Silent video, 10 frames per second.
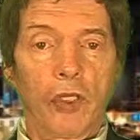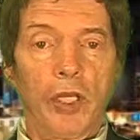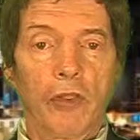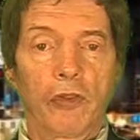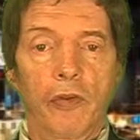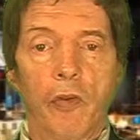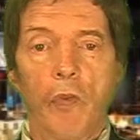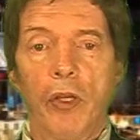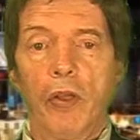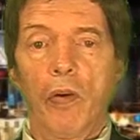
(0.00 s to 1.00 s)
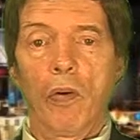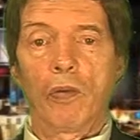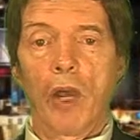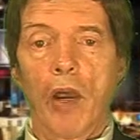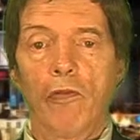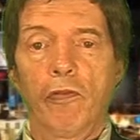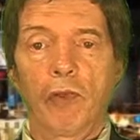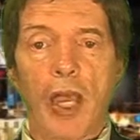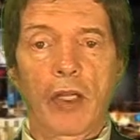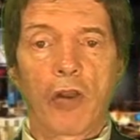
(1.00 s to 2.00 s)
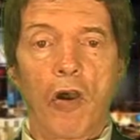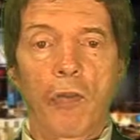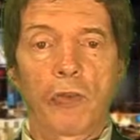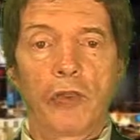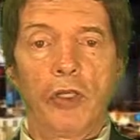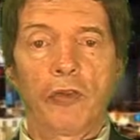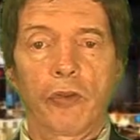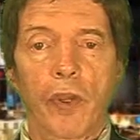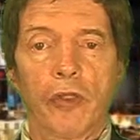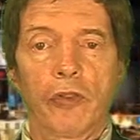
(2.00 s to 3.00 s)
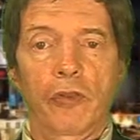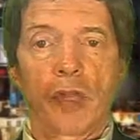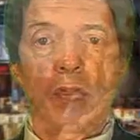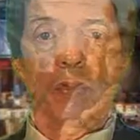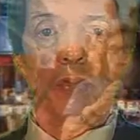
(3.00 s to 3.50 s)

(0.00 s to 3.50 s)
Nied's windows of flat, calm seas threatened to slam